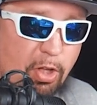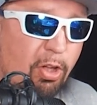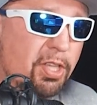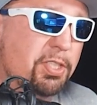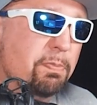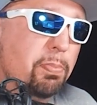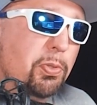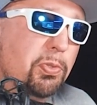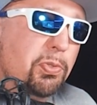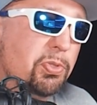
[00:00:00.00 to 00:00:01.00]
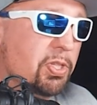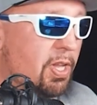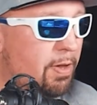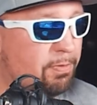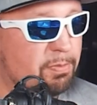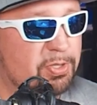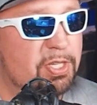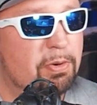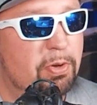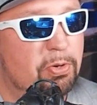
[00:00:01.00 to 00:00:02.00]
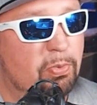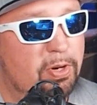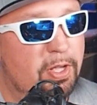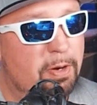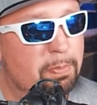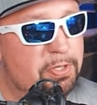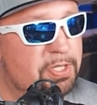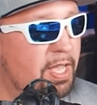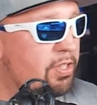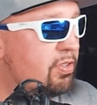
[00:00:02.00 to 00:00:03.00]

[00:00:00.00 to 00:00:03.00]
awesome pulls from zero to 100%.